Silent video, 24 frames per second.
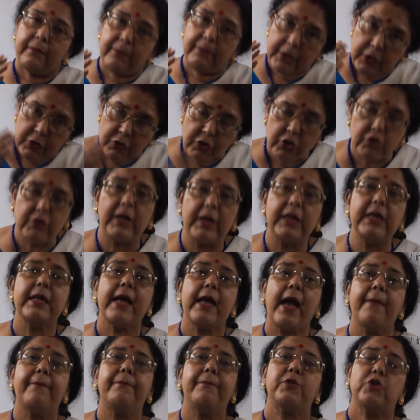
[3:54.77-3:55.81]
usually
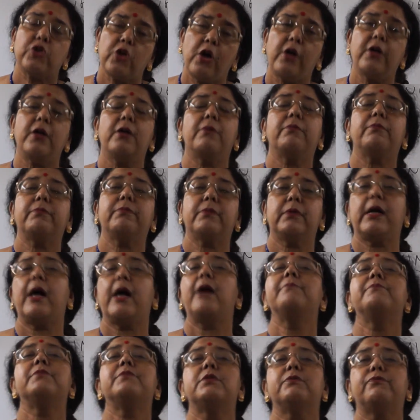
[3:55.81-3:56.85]

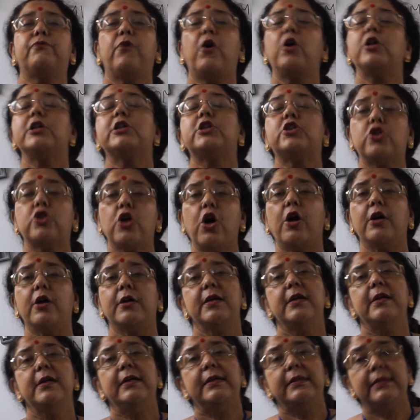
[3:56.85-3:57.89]
falls short
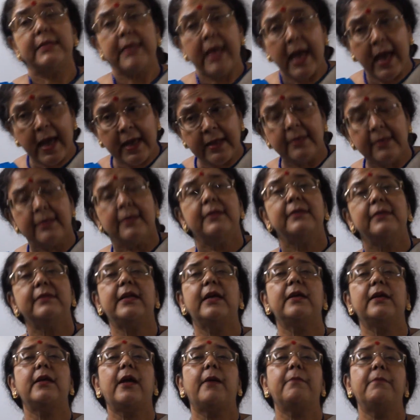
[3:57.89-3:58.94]
than
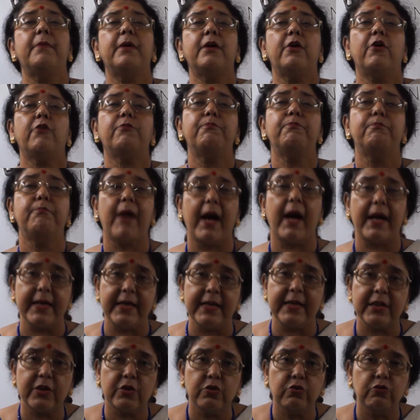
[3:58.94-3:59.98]
the number of
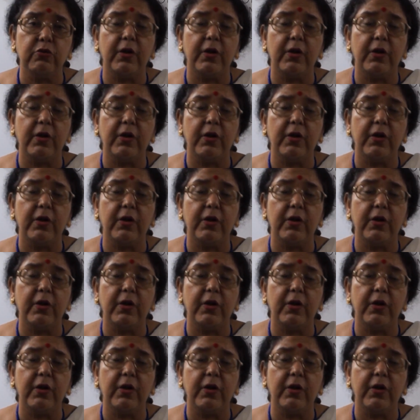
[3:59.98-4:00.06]
buyers who